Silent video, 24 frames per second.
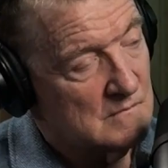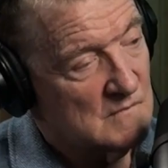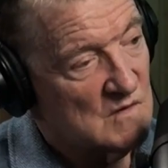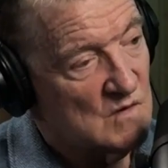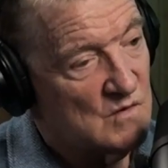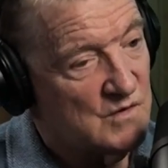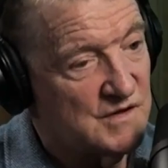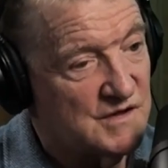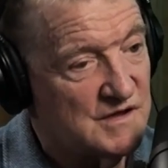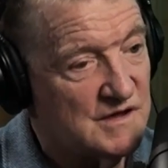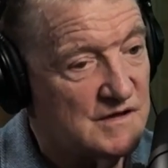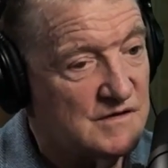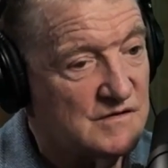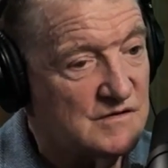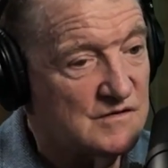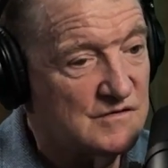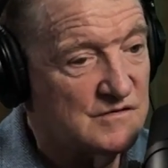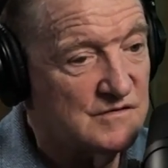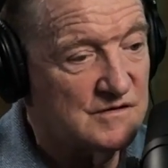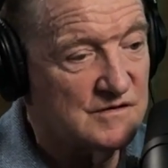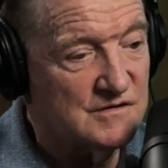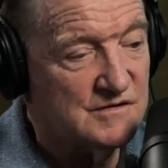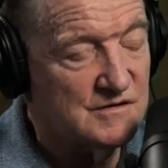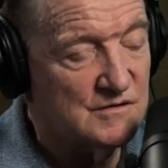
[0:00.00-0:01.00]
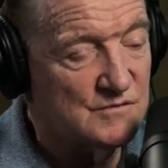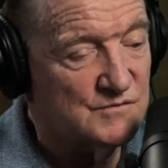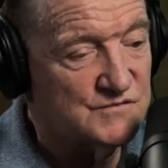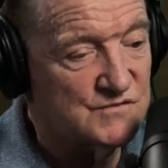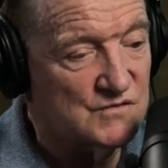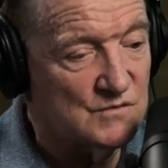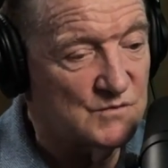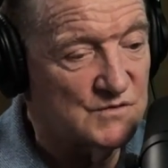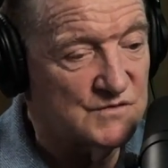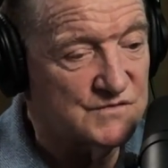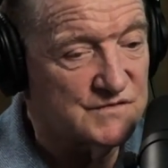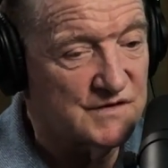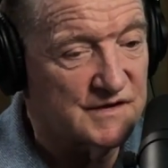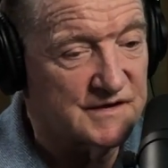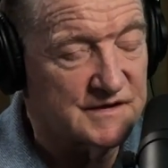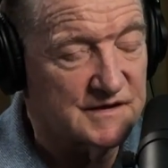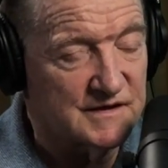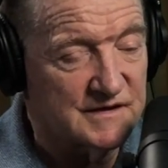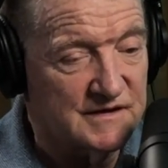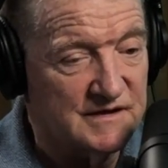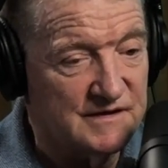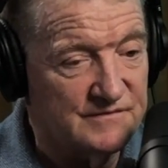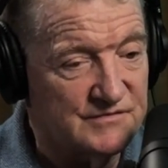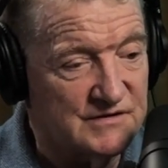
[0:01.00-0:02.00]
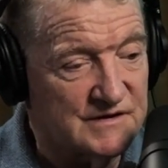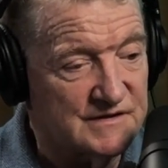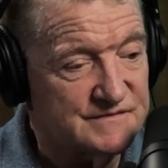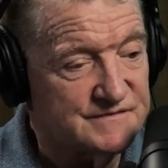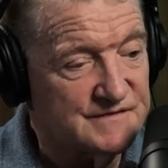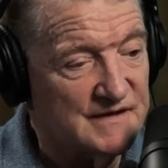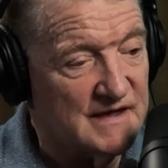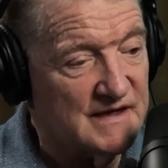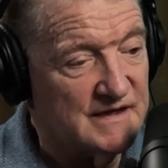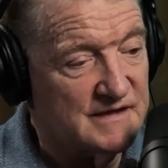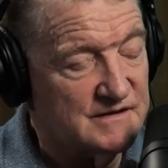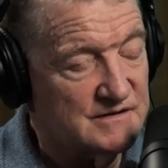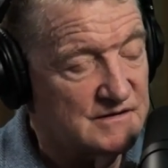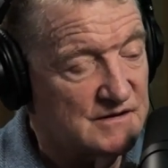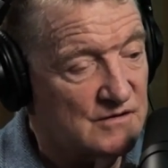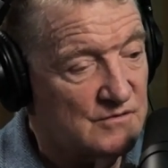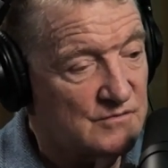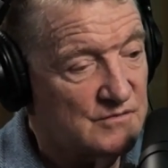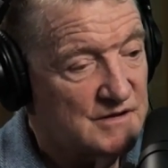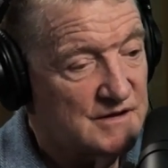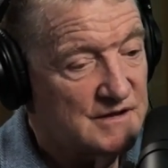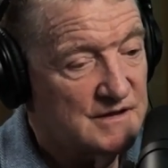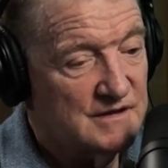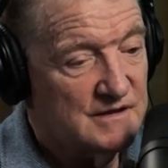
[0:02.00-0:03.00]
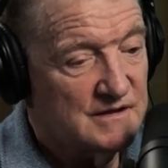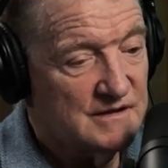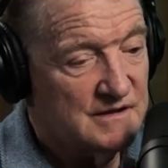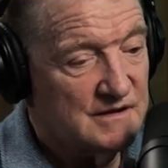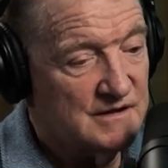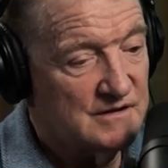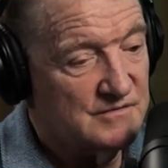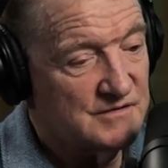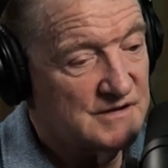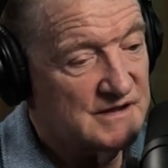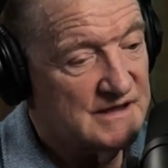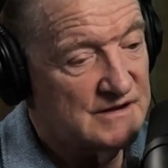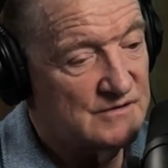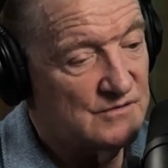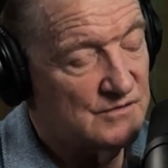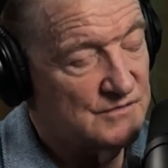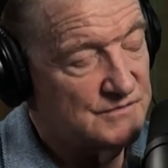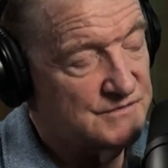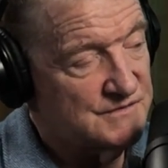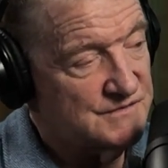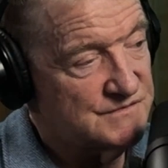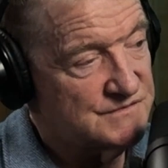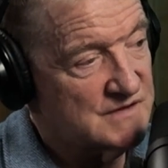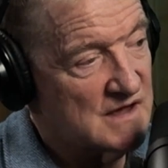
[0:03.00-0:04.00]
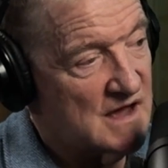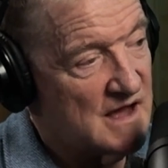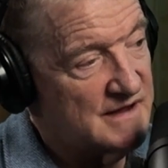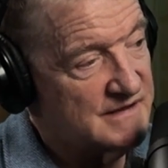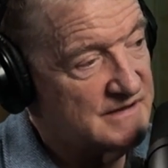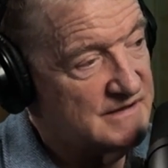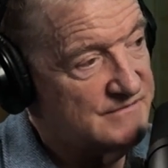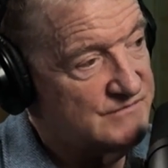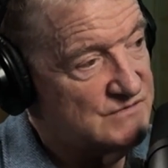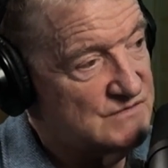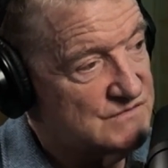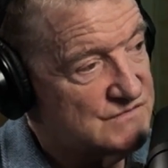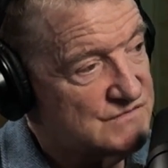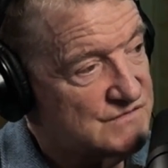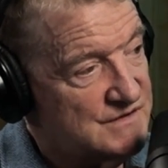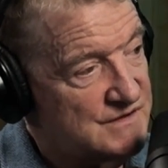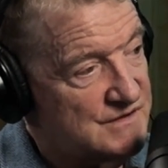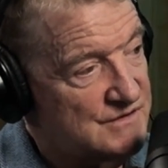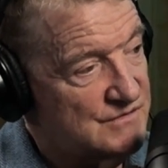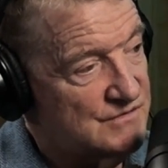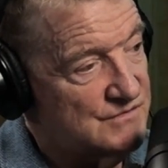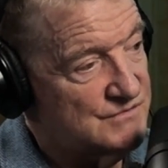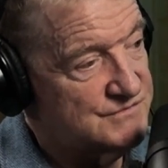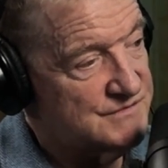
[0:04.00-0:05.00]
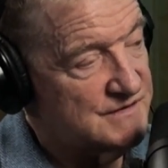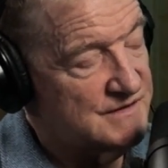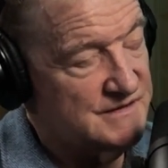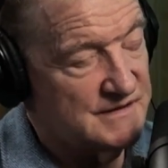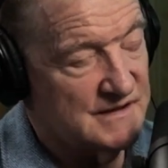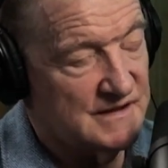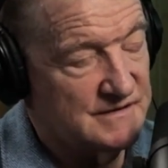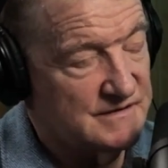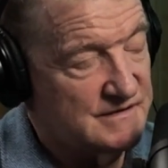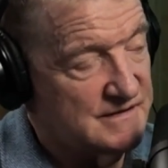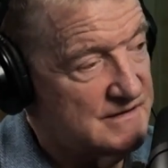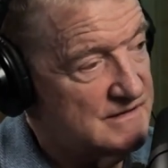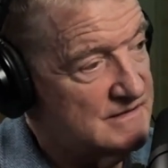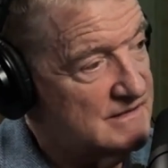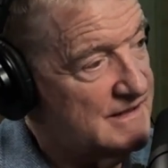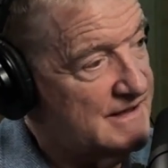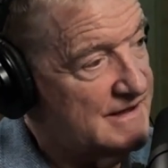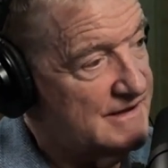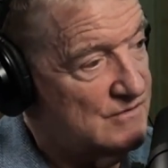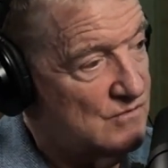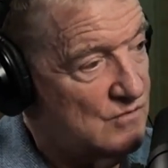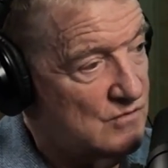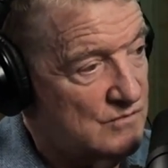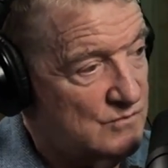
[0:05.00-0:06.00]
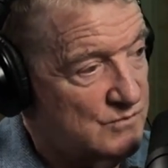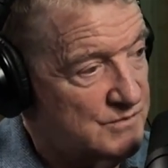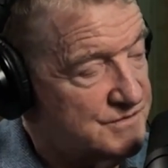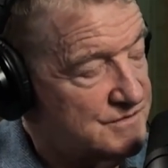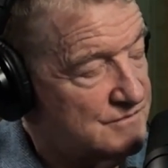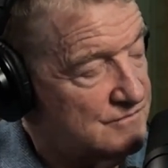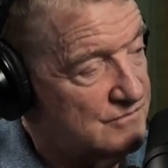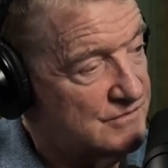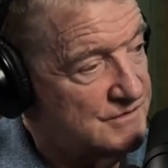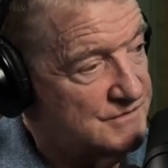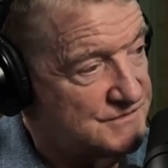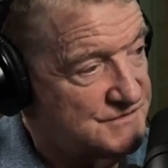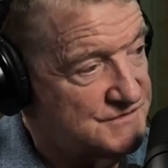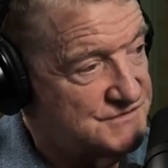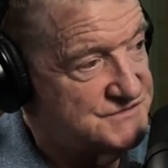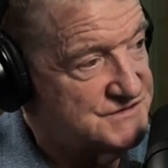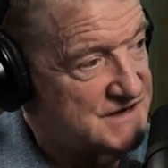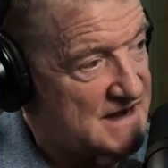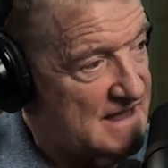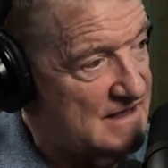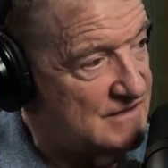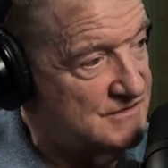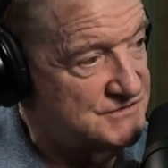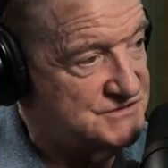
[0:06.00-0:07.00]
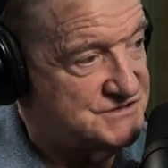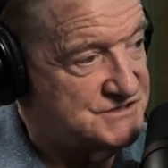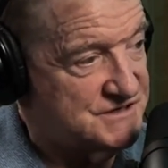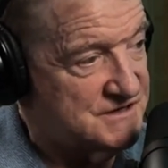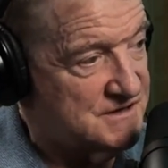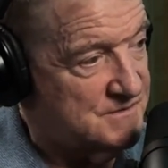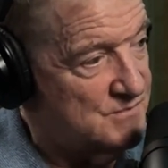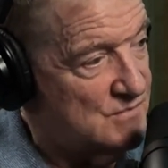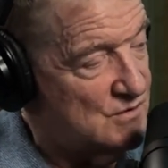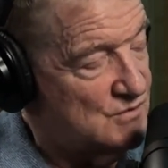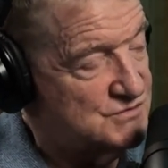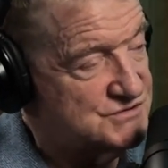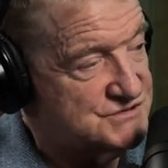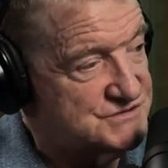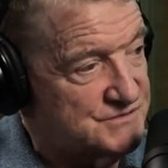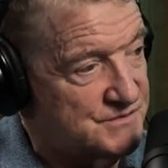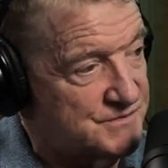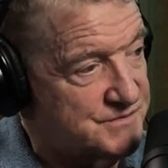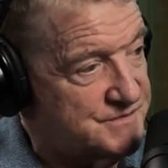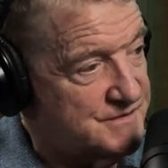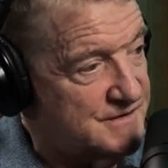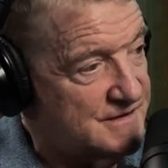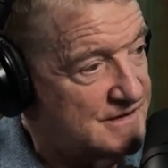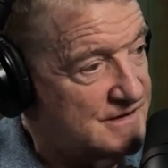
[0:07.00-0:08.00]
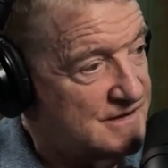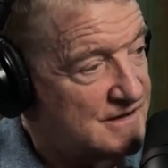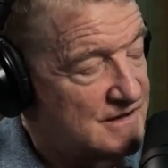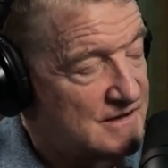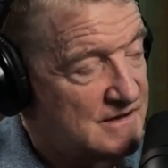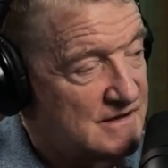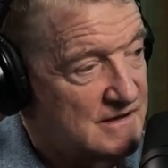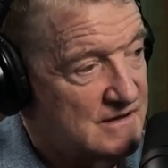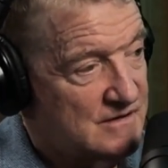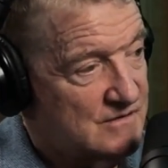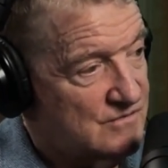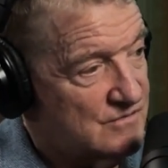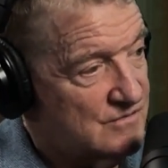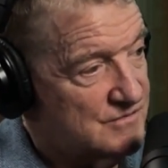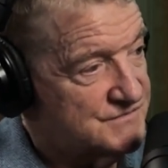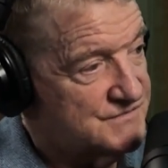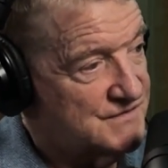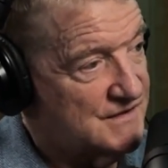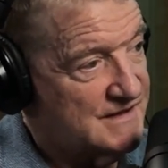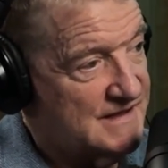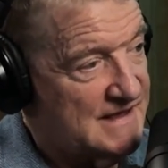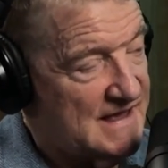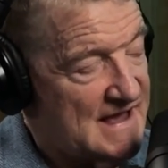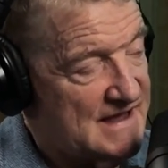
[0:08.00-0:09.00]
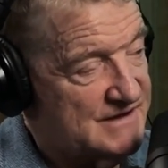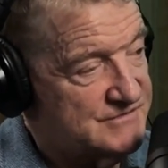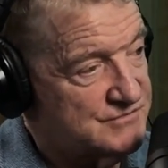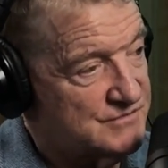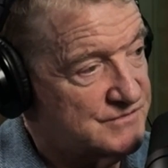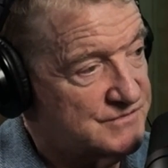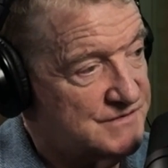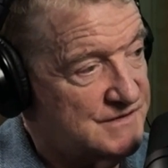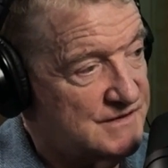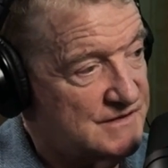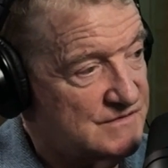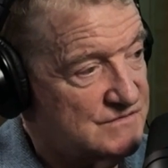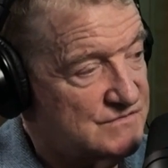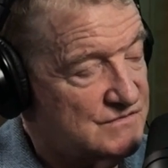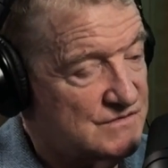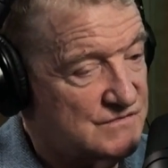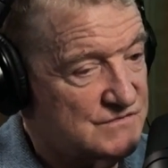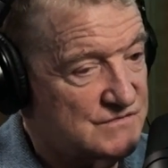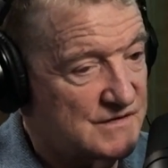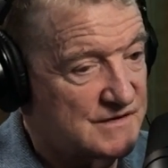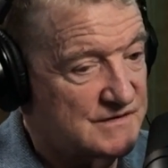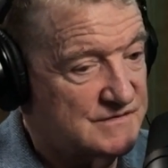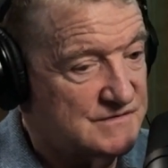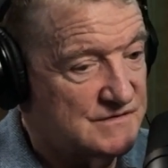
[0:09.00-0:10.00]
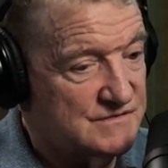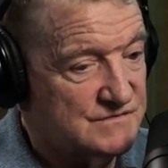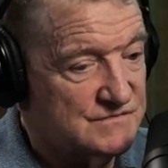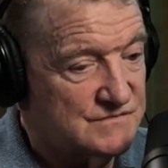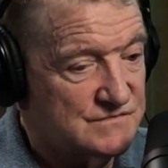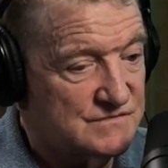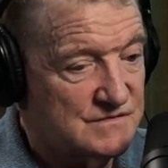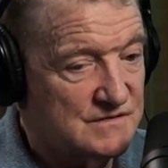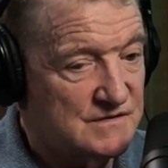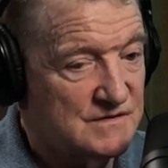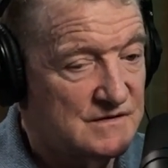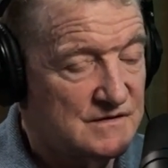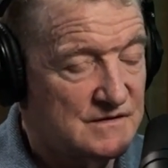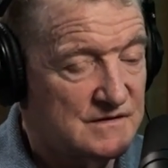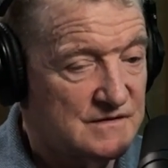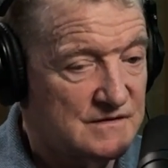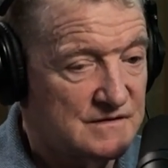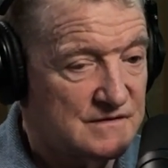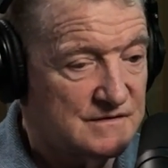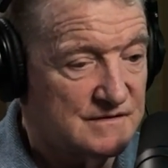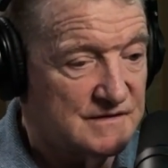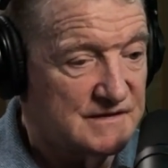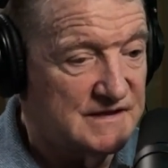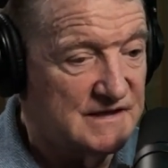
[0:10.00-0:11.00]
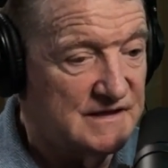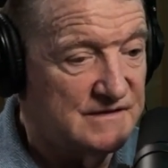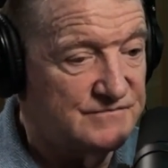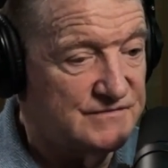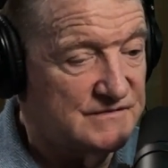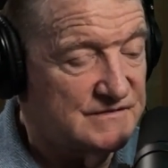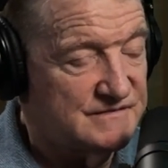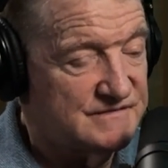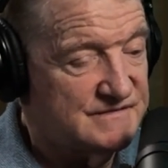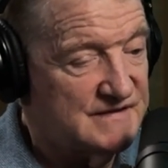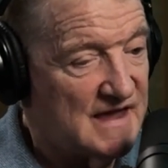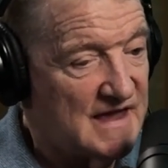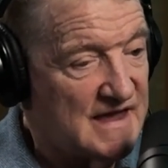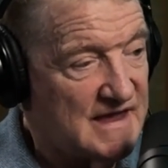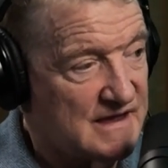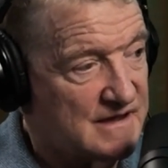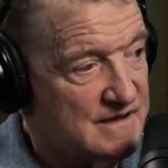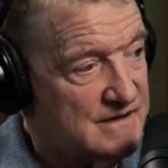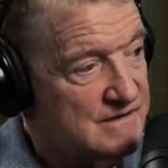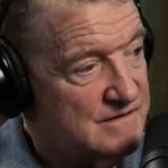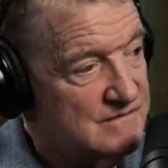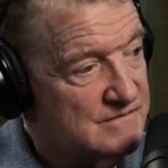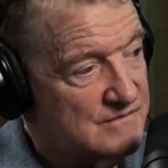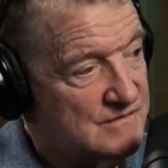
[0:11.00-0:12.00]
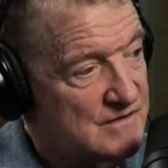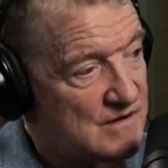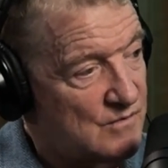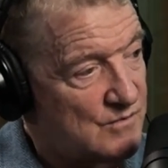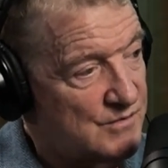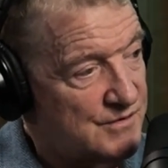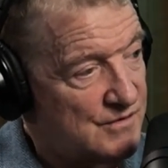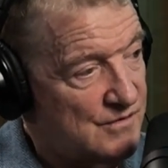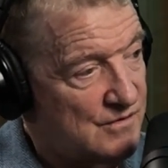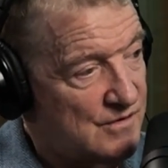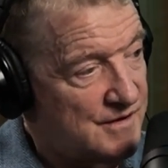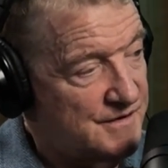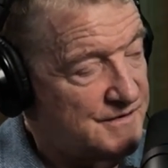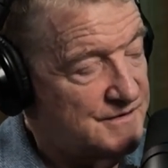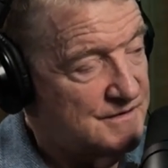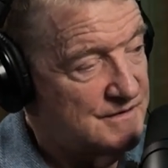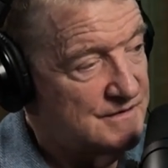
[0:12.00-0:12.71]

Well, it's almost like a give and a take. Here you get all these God-given skills, and then you get laid on with a really challenging emotional thing or a psychiatric thing. So it's like this give and take going on.